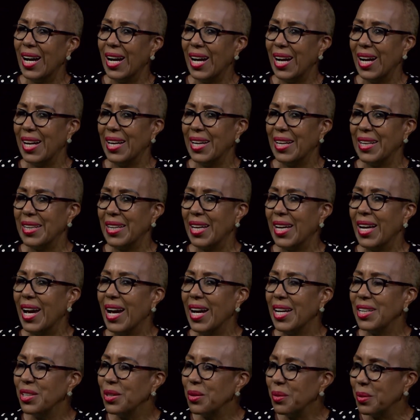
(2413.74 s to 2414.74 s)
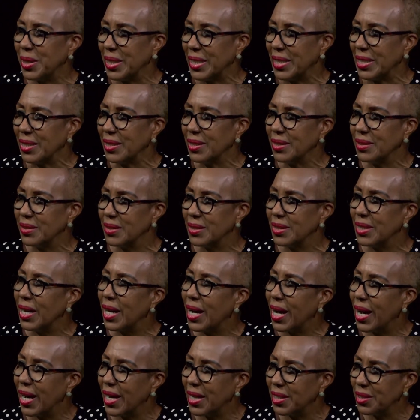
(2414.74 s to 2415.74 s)
And annually,
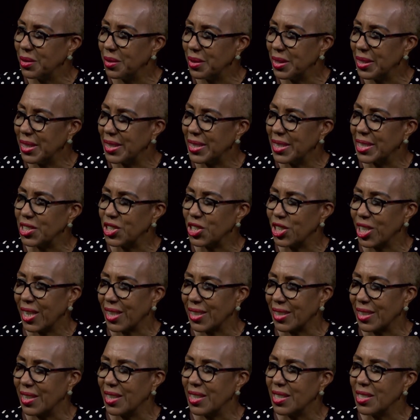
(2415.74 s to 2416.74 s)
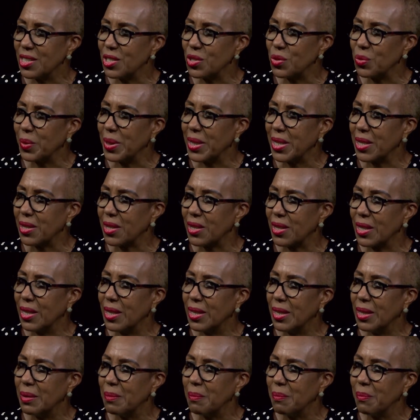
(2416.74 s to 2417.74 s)
and I checked these with
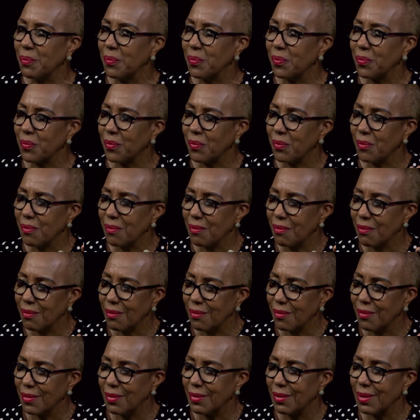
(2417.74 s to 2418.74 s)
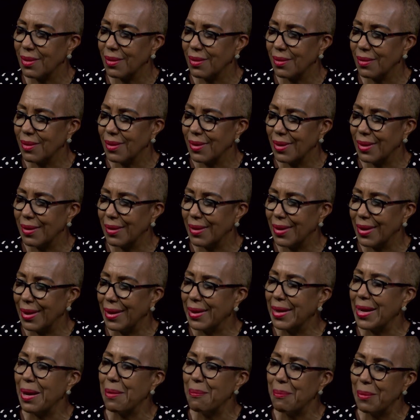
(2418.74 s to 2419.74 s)
an
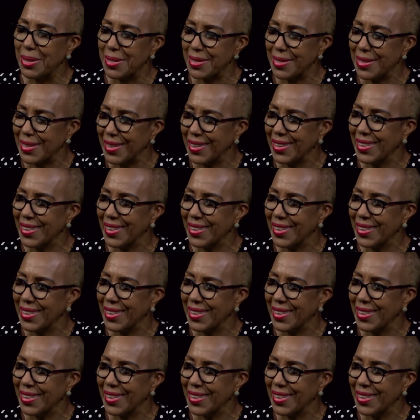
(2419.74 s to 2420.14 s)
embassy,